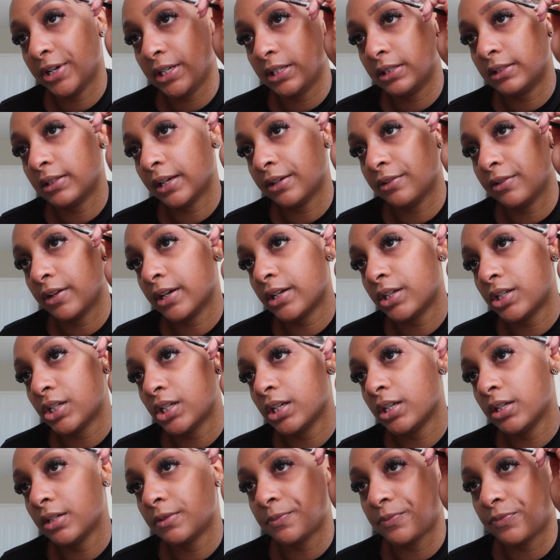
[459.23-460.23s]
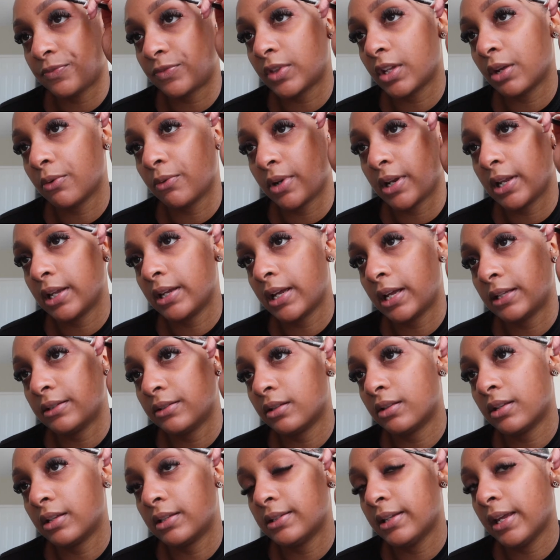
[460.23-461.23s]
direction, and then when I get to
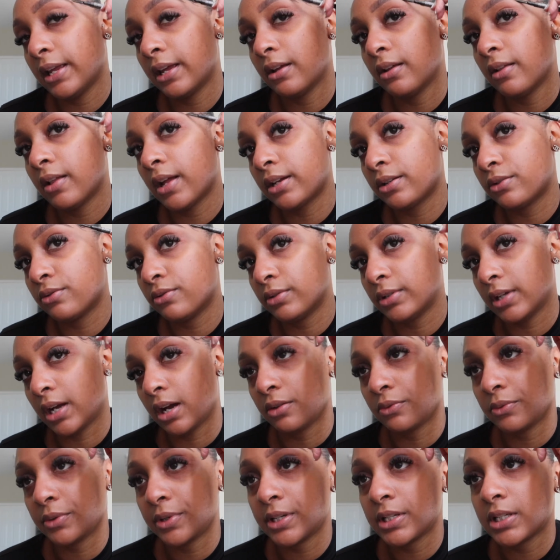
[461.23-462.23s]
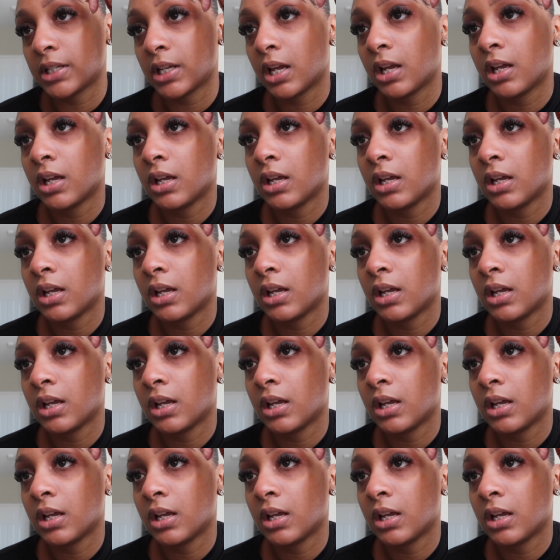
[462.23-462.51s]
the tail, I go downwards.